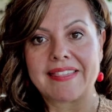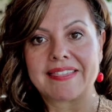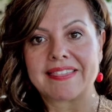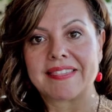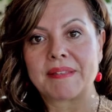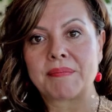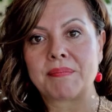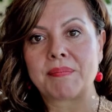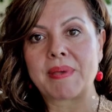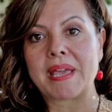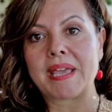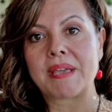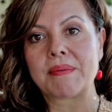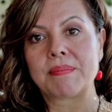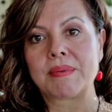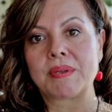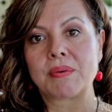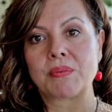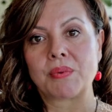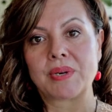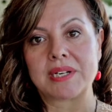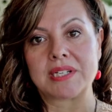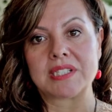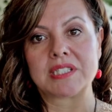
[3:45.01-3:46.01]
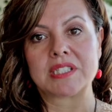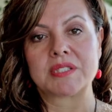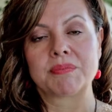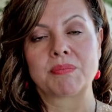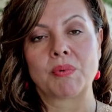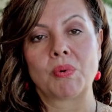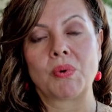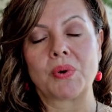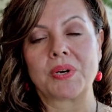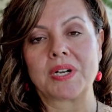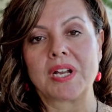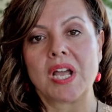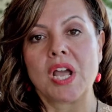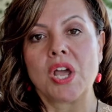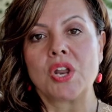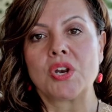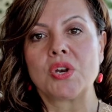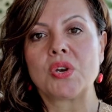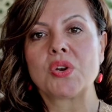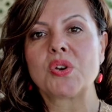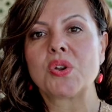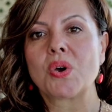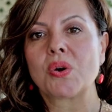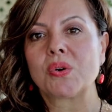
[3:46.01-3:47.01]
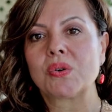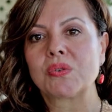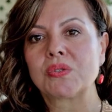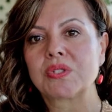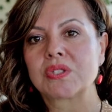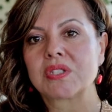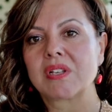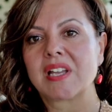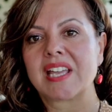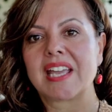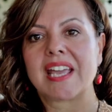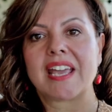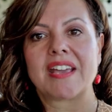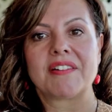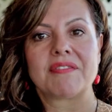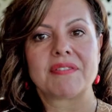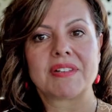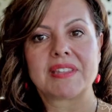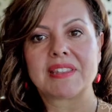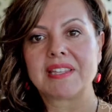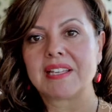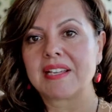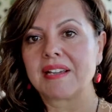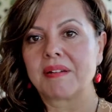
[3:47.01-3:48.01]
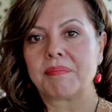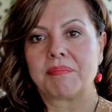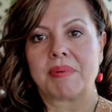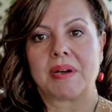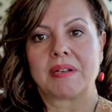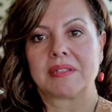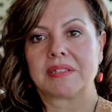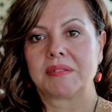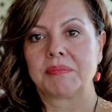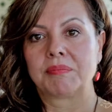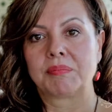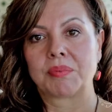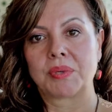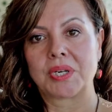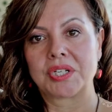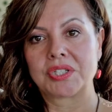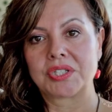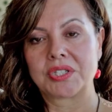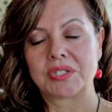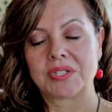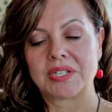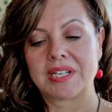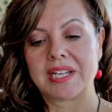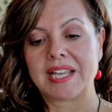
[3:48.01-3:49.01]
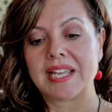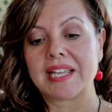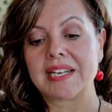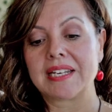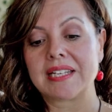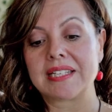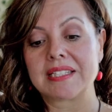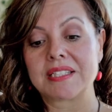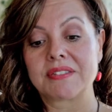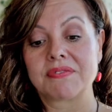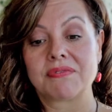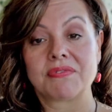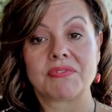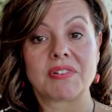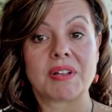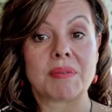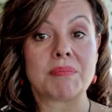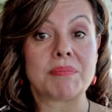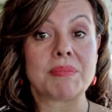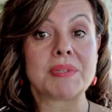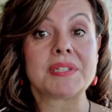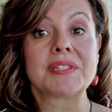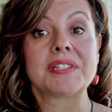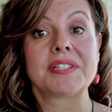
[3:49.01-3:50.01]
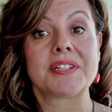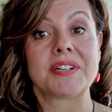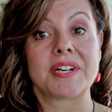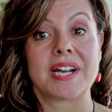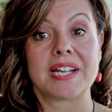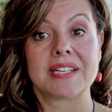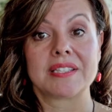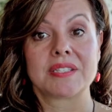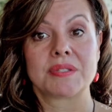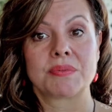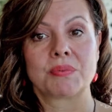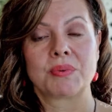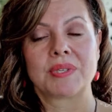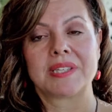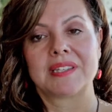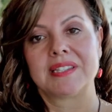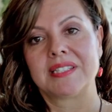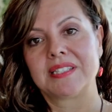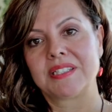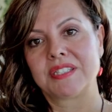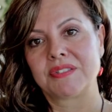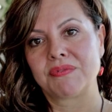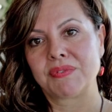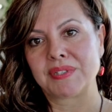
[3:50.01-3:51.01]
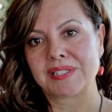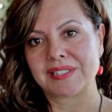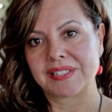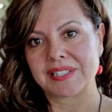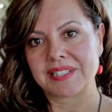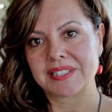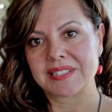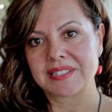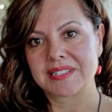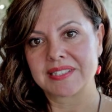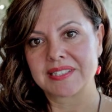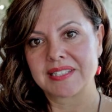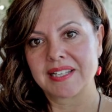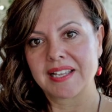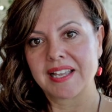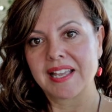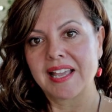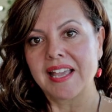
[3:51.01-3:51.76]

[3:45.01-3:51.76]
the baby, when it's born, knows everything about depression and is familiarized with these feelings.